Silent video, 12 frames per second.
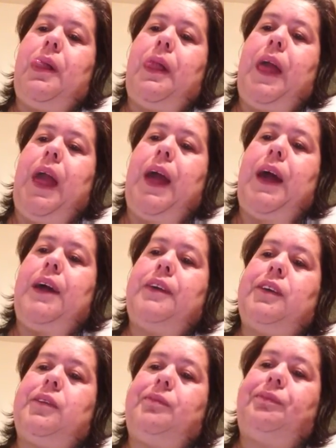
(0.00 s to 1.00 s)

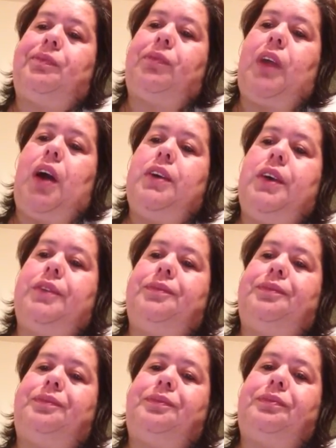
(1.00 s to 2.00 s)
And I don't know.
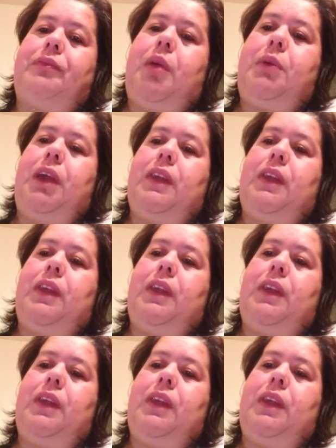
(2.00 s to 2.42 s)
Maybe ah!